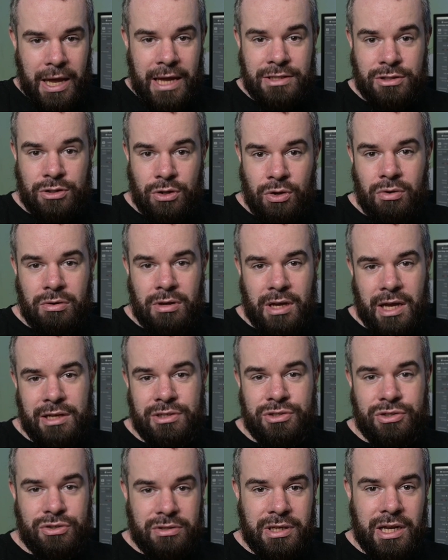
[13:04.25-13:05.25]
as long as
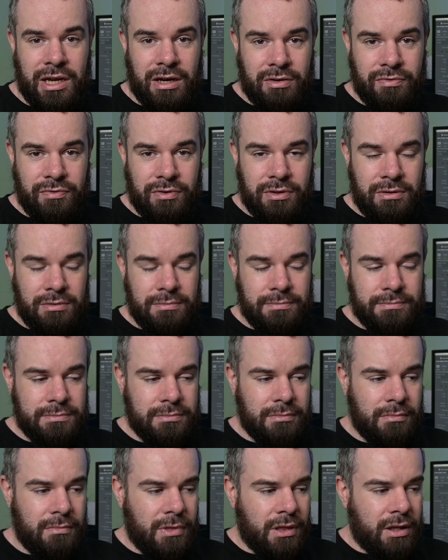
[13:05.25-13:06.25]
you're careful.
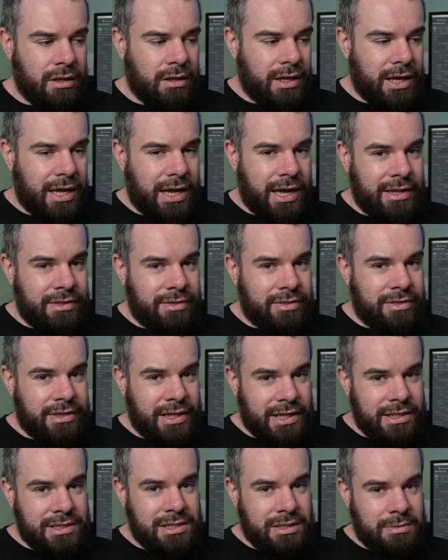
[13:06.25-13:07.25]
And
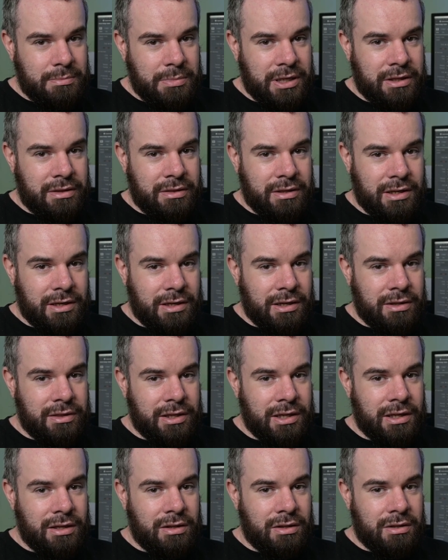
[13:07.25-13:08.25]
that's the big thing. I
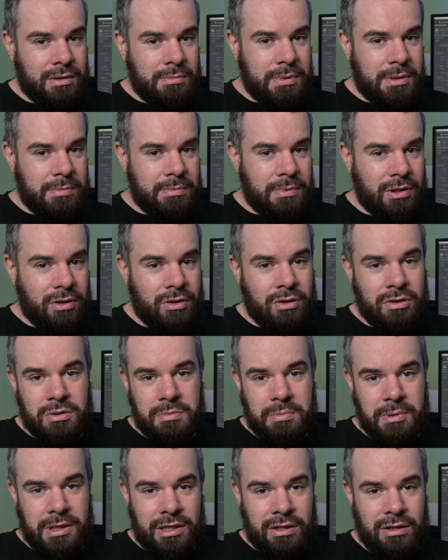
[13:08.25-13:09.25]
think a lot of people aren't
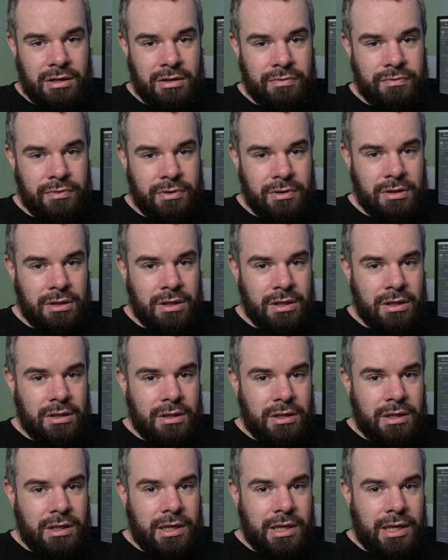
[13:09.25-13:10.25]
being careful,
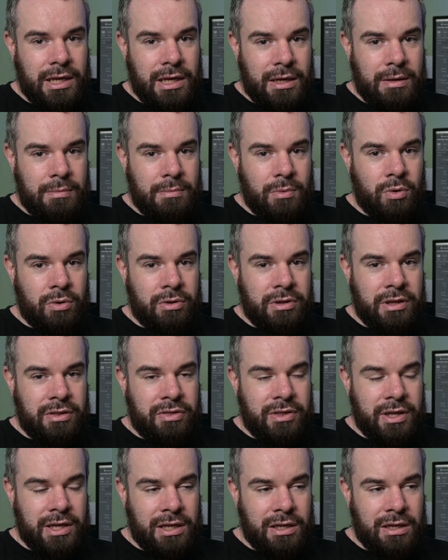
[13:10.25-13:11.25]
or they
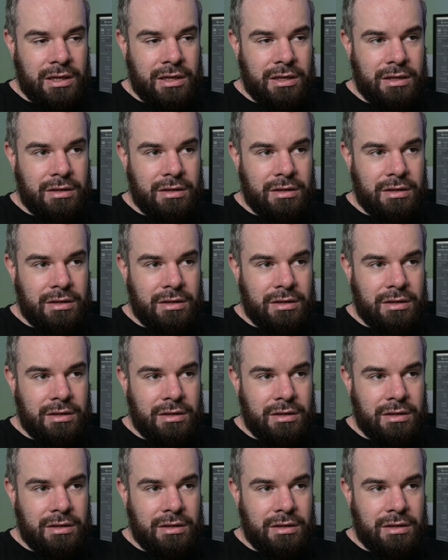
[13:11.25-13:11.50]
think,